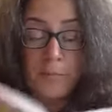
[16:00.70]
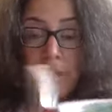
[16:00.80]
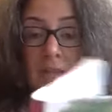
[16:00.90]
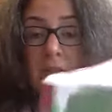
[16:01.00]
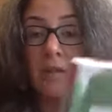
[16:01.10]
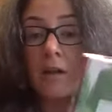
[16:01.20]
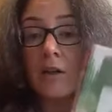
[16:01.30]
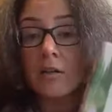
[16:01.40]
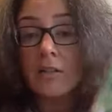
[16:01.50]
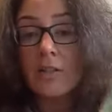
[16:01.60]
That's a
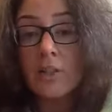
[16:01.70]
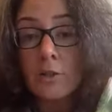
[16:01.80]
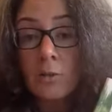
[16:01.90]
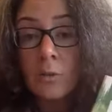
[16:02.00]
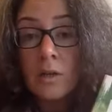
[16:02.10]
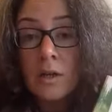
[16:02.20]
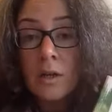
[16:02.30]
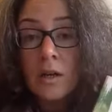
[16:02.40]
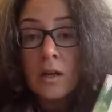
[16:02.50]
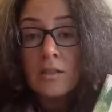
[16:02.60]
lot to do,
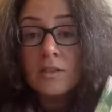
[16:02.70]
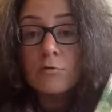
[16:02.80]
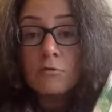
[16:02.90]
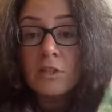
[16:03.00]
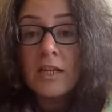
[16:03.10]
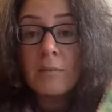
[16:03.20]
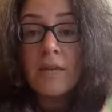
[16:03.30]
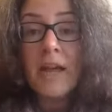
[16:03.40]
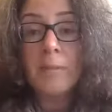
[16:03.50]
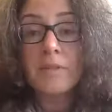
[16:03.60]
to really be
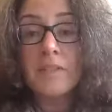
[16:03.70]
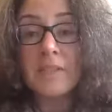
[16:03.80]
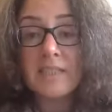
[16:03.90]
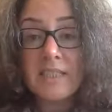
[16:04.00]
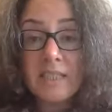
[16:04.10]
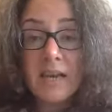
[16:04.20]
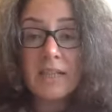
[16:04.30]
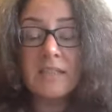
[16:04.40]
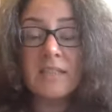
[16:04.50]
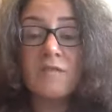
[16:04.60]
able to see
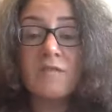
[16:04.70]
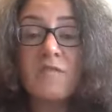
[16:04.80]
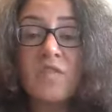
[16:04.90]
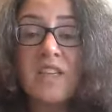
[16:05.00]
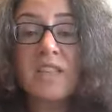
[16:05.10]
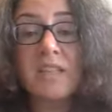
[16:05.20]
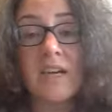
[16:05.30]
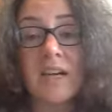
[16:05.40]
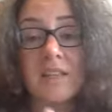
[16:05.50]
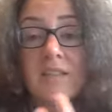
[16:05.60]
that, to feel
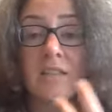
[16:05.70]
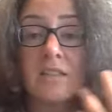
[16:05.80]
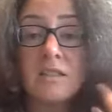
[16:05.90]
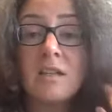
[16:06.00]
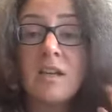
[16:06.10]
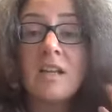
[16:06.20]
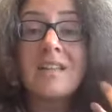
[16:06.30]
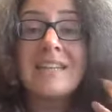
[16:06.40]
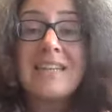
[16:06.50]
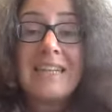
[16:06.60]
that, to
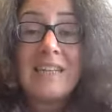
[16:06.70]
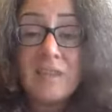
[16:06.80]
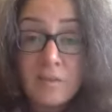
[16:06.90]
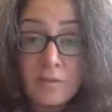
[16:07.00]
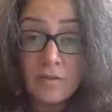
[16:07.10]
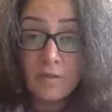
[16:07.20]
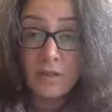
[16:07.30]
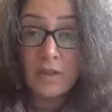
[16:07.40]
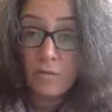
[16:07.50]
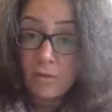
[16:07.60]
live
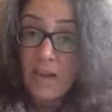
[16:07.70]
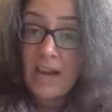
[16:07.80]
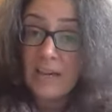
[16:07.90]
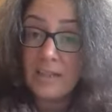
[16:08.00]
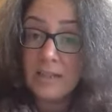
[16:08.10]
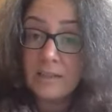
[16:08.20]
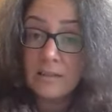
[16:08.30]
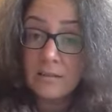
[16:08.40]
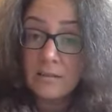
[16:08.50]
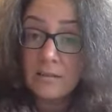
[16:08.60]
that
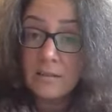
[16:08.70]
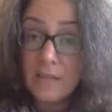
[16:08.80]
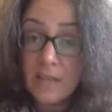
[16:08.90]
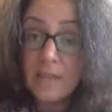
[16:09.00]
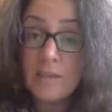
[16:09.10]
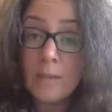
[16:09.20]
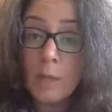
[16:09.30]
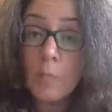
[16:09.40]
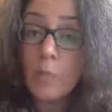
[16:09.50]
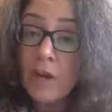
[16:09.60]
takes
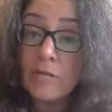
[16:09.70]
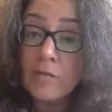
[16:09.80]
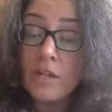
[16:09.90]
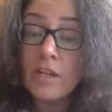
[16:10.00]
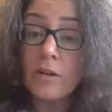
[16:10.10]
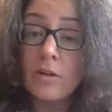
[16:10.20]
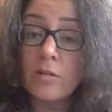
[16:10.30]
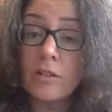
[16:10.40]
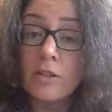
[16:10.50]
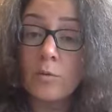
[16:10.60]
bravery and
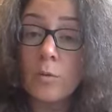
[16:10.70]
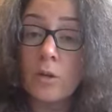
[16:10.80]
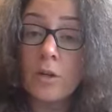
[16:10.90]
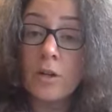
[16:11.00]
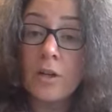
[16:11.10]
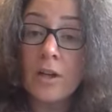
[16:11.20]
courage and work.